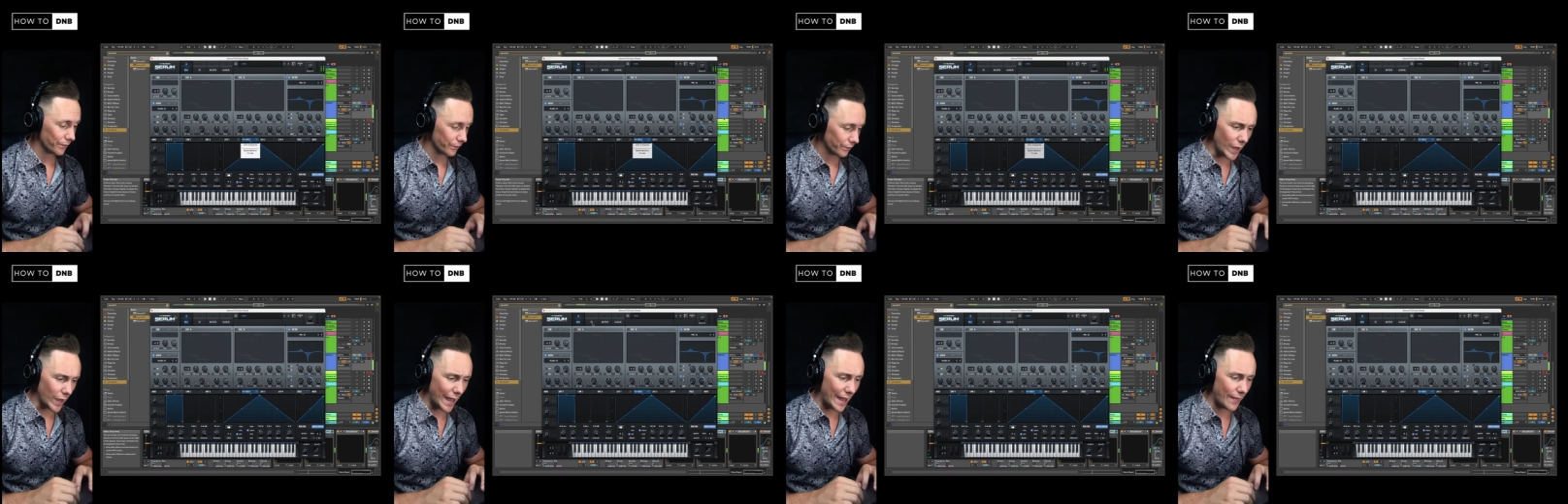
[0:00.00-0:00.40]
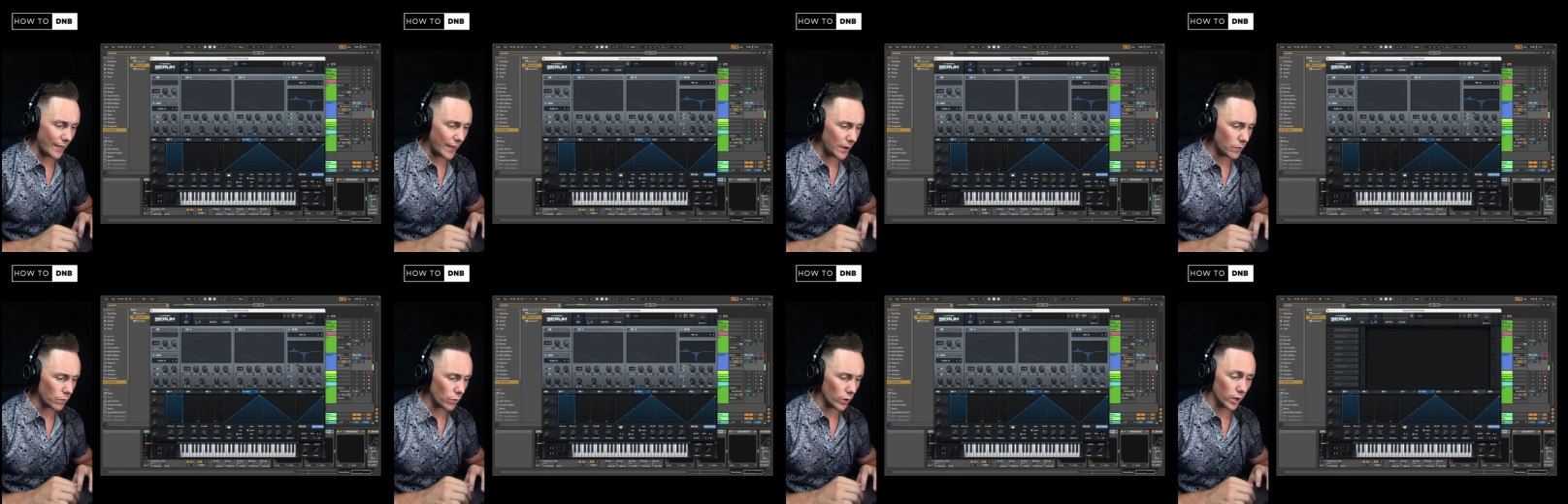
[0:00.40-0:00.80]
And
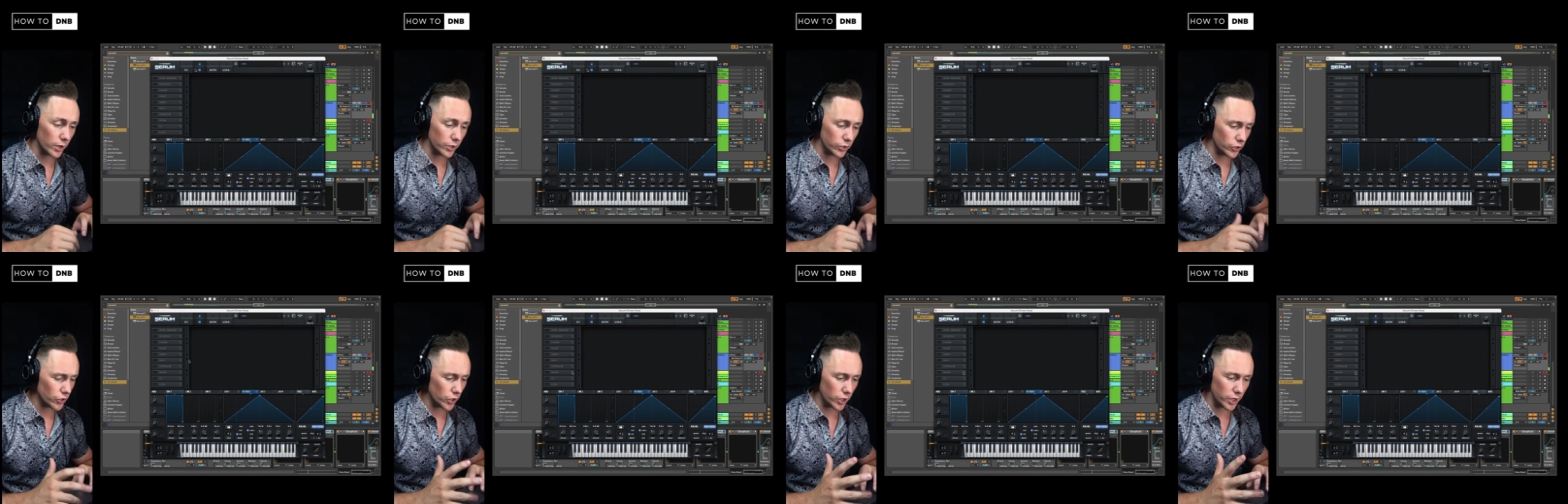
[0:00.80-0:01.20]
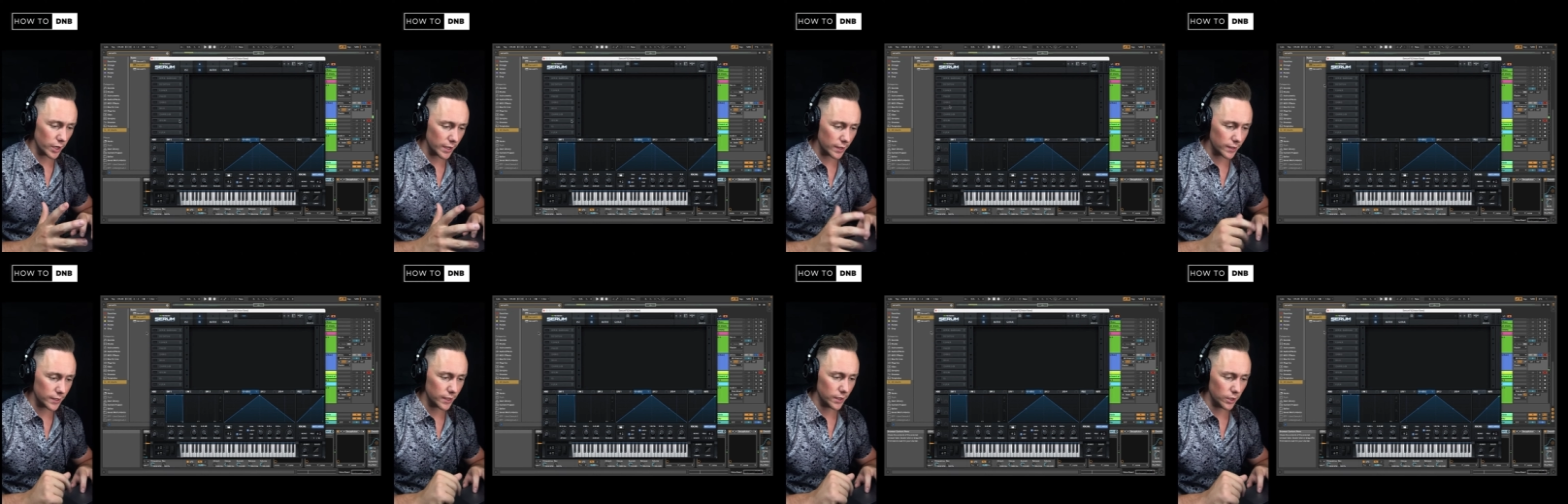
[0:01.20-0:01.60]
then we're just going to
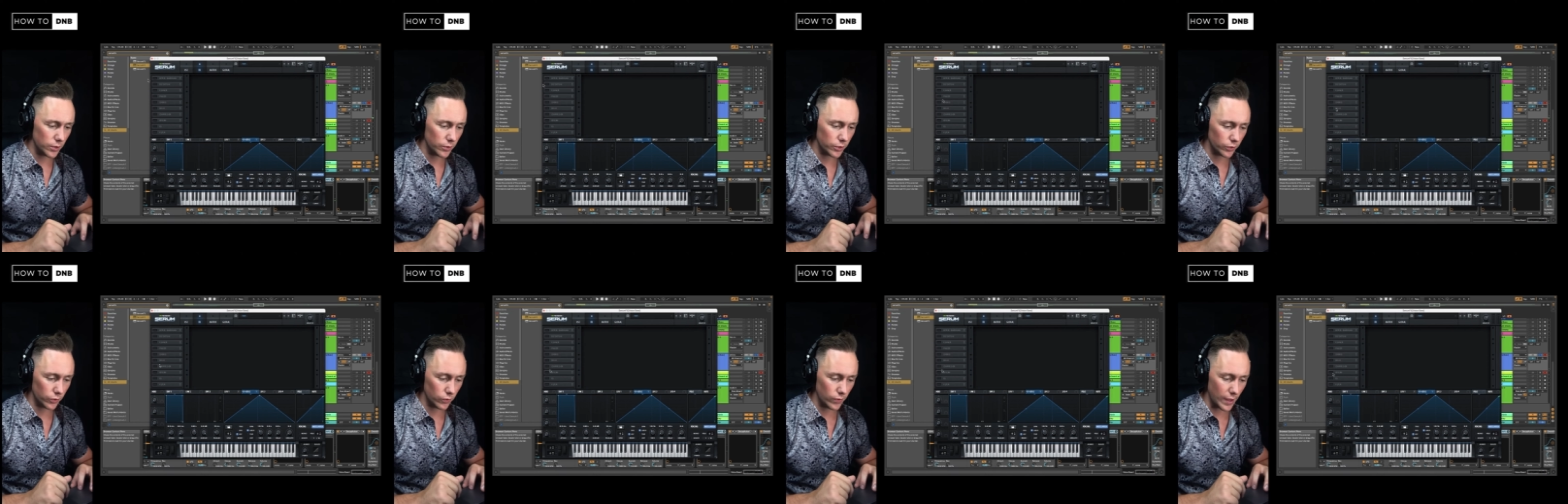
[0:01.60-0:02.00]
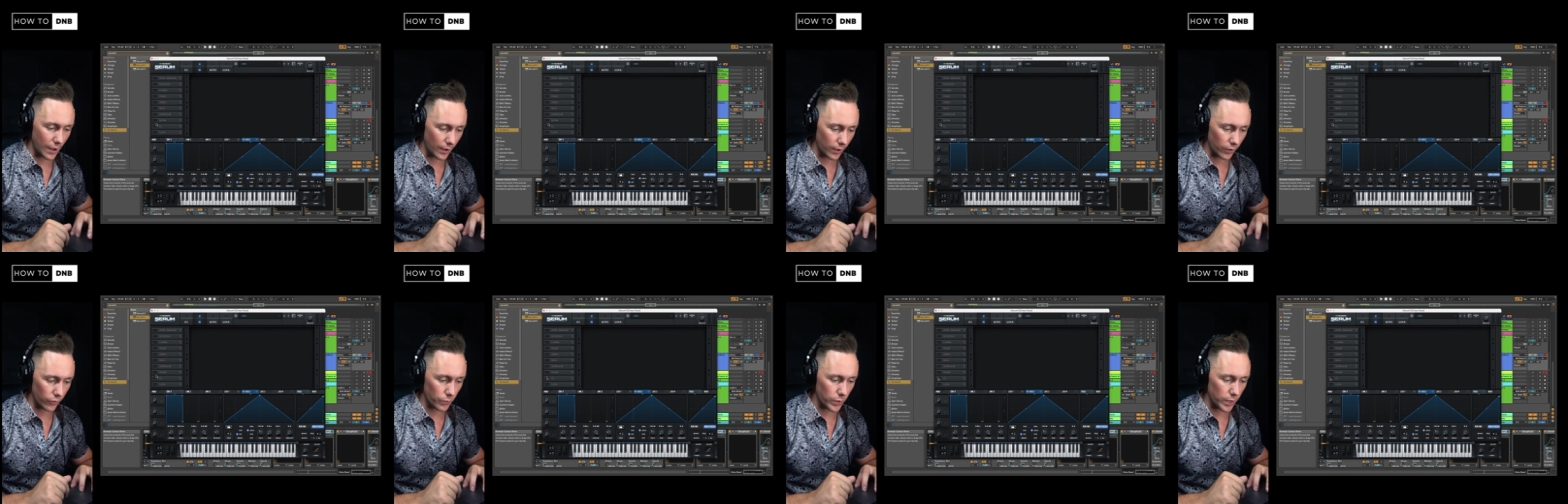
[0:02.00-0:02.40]
continue to do that,
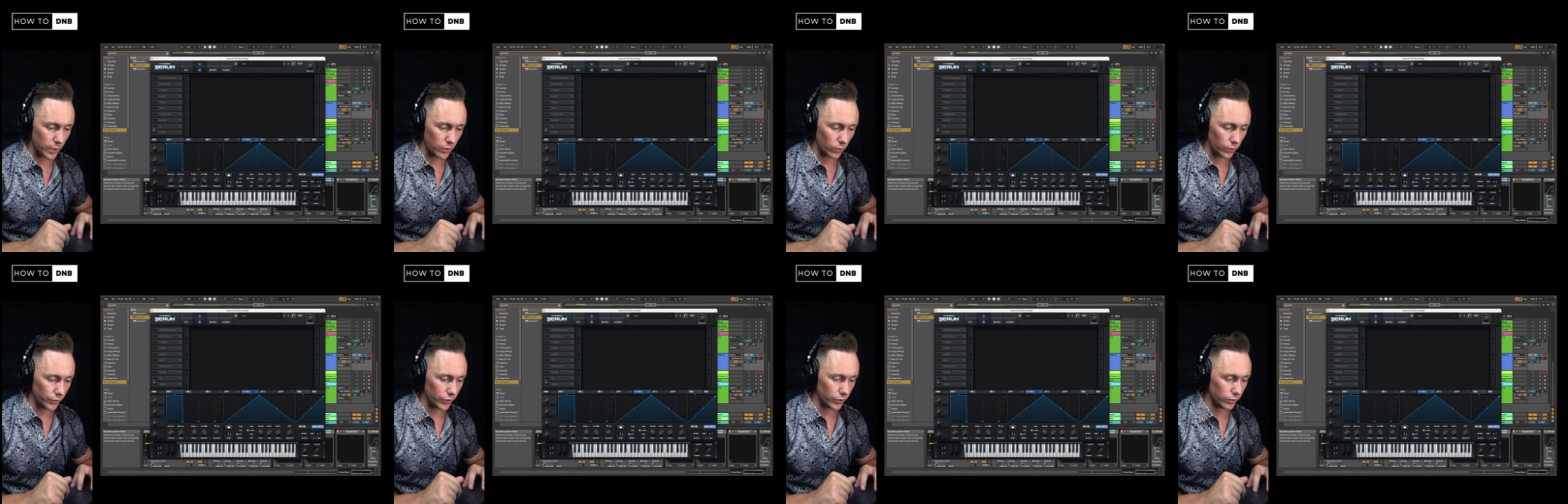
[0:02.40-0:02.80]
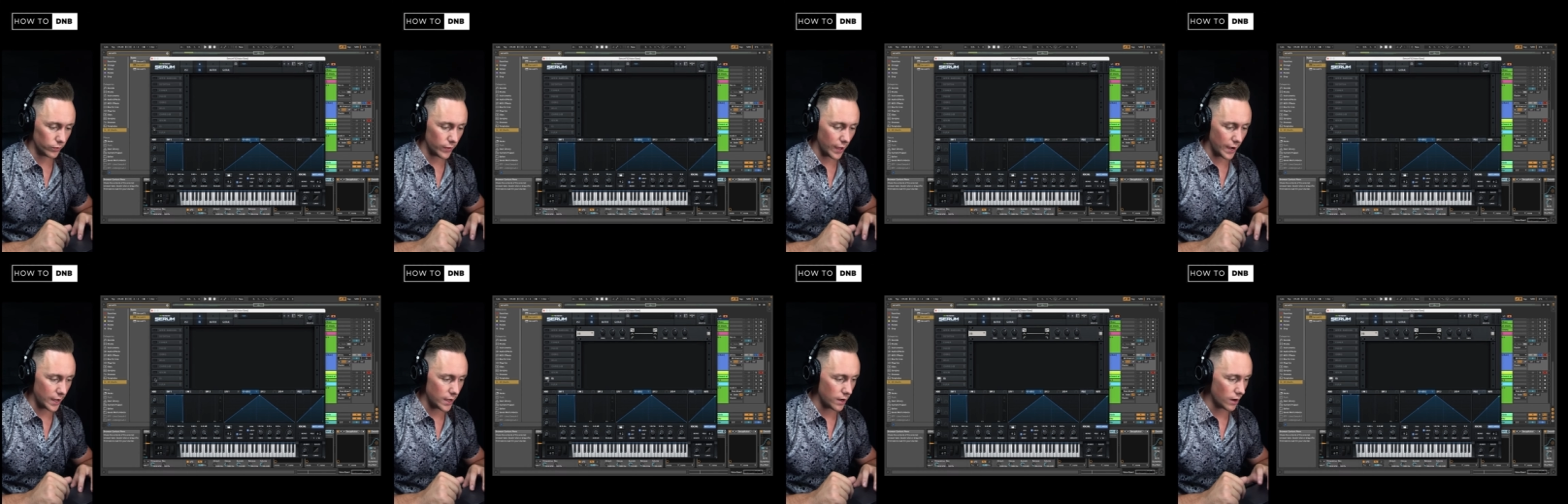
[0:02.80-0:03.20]
because we can also do
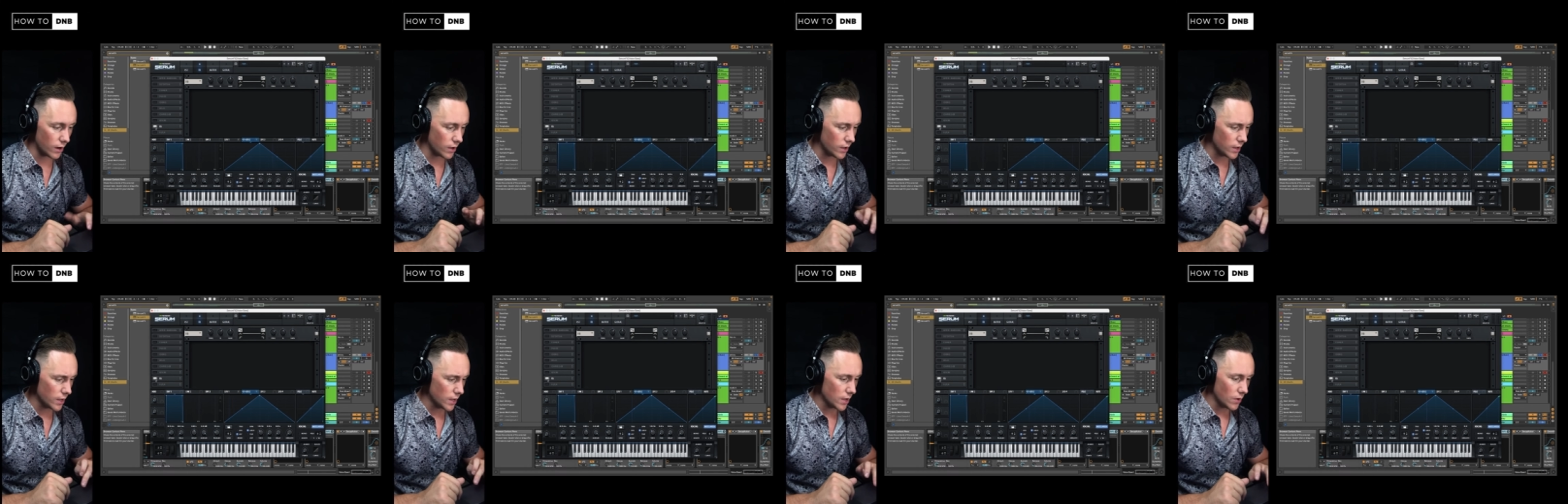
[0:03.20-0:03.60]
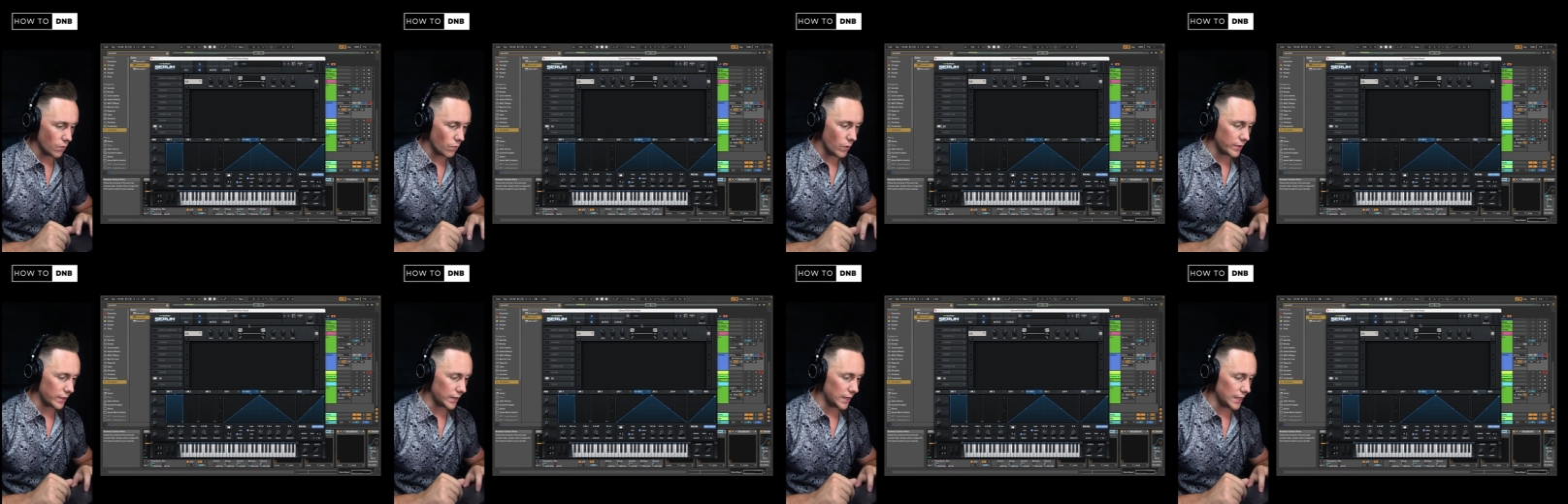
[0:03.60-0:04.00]
that here
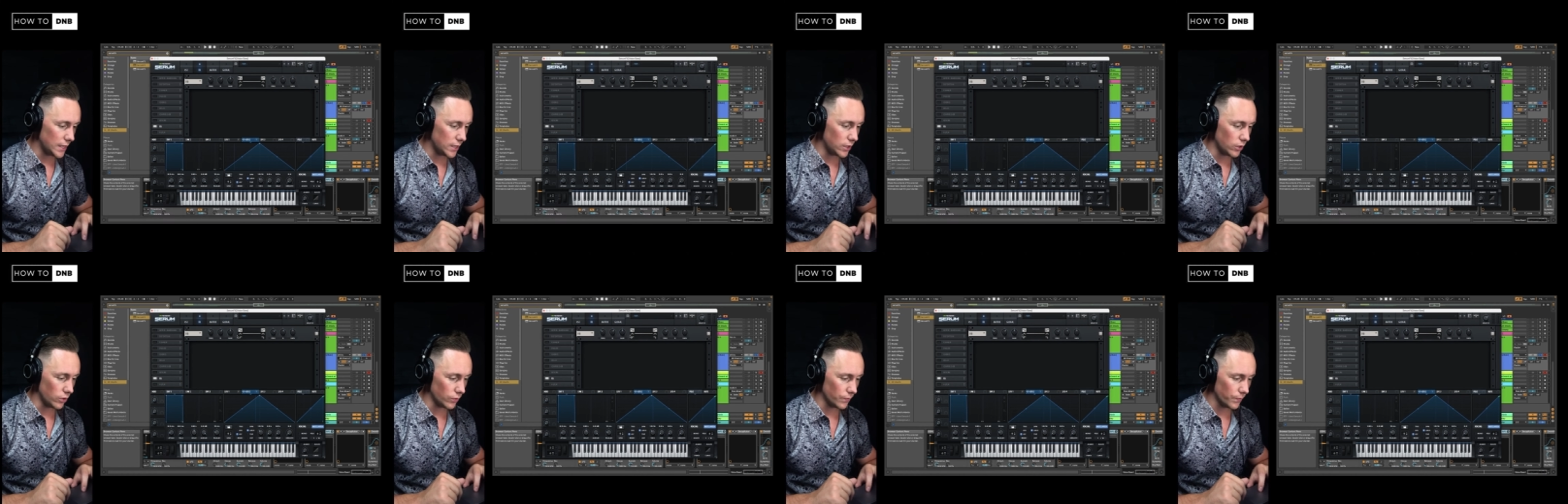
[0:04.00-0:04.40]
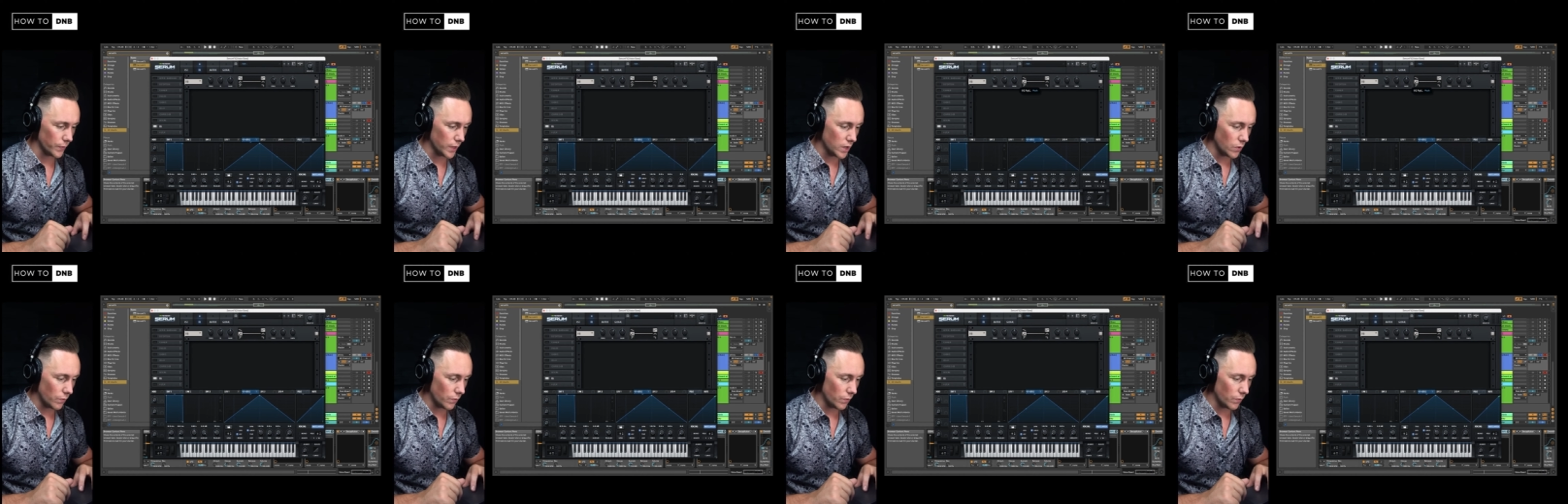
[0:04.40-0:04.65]
with an EQ.